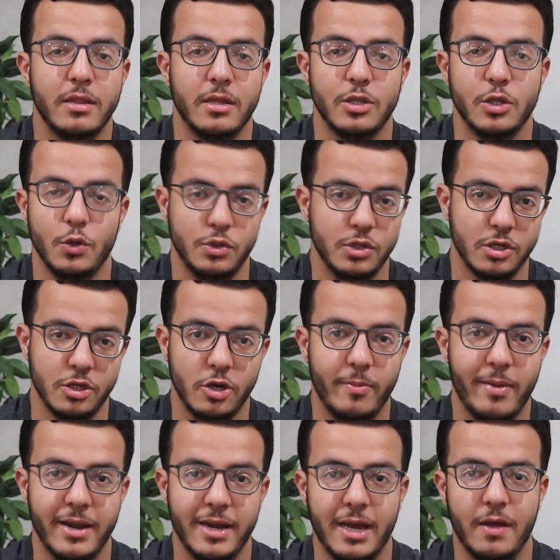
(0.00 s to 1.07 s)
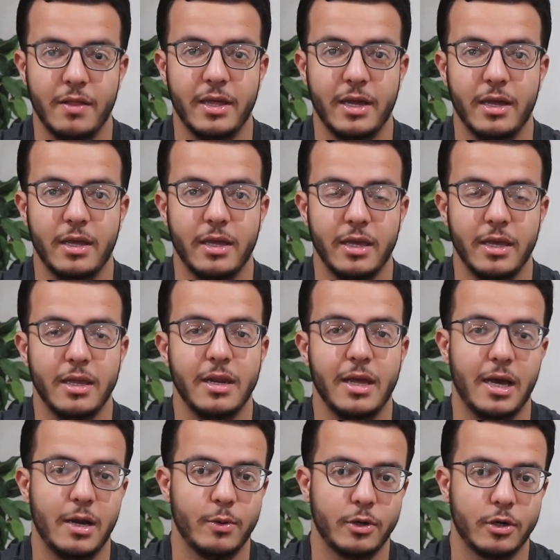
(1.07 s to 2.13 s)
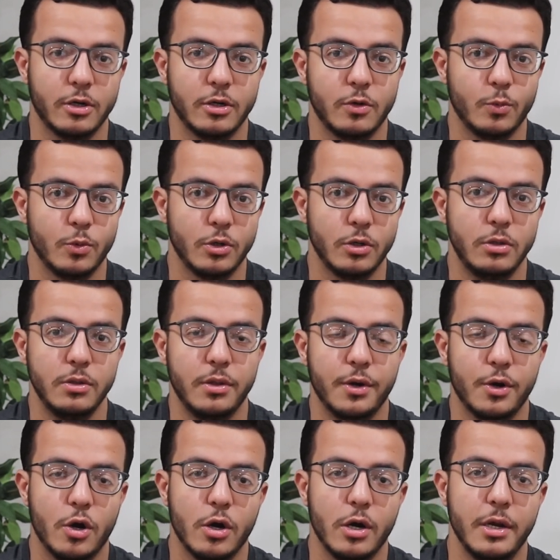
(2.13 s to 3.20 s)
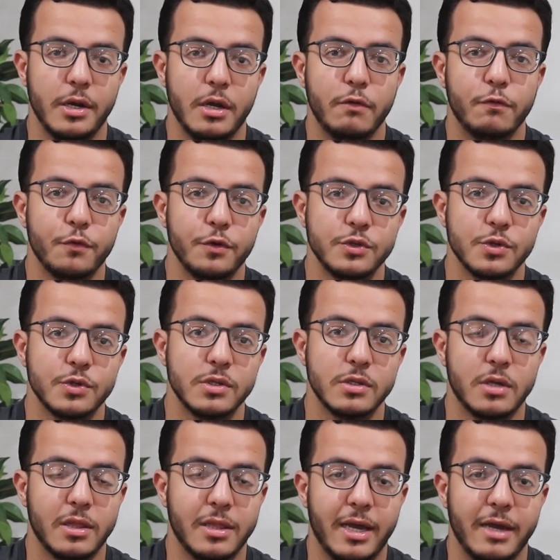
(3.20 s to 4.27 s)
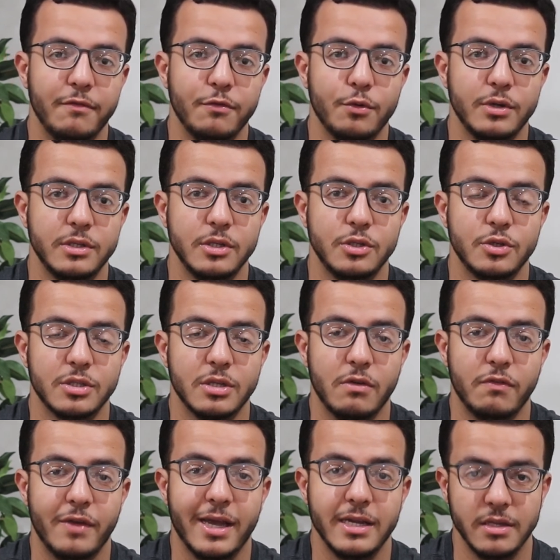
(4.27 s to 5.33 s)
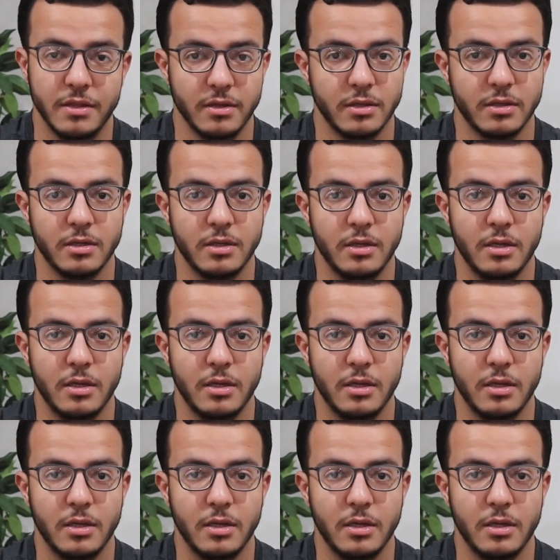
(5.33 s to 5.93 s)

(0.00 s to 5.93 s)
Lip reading: then you should know by now that in our current world, there are enough resources online for you to teach yourself anything.